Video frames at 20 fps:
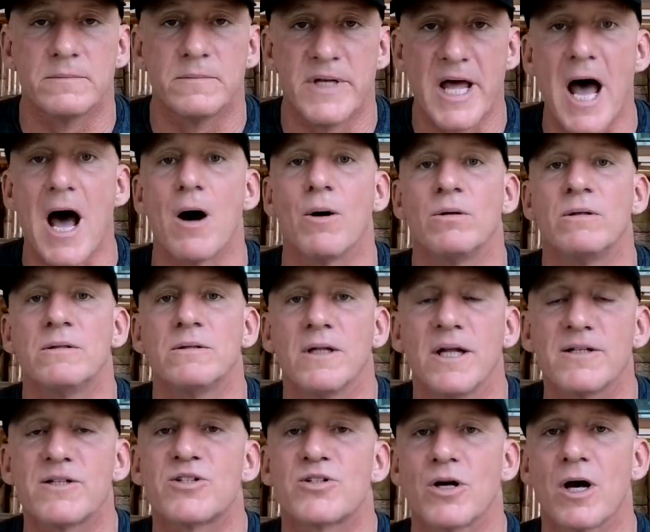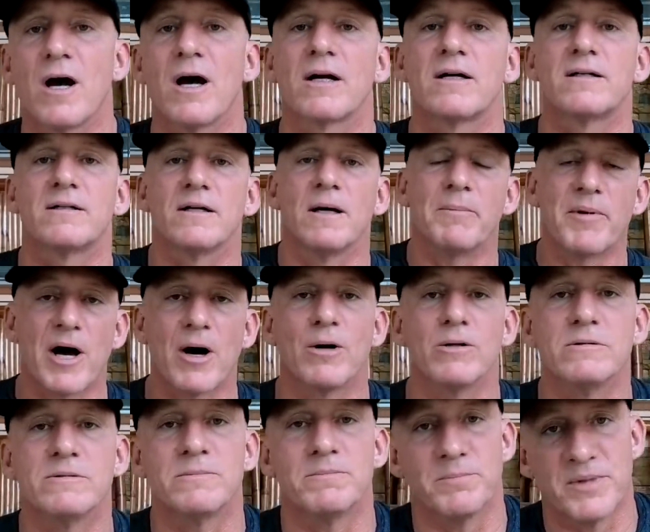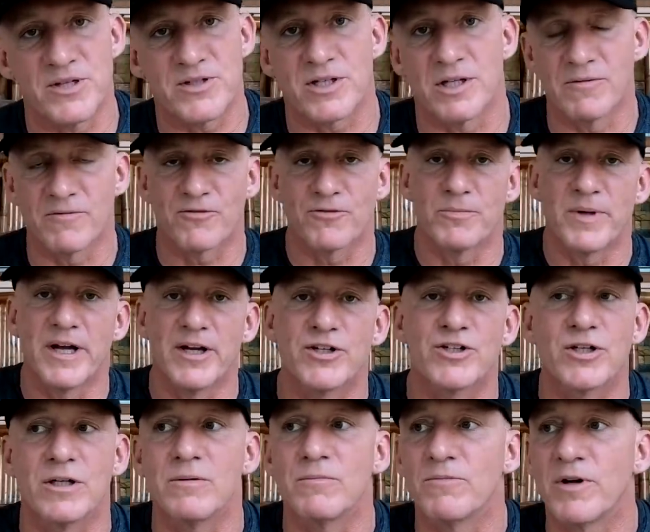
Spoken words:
Now, let's talk about misinformation.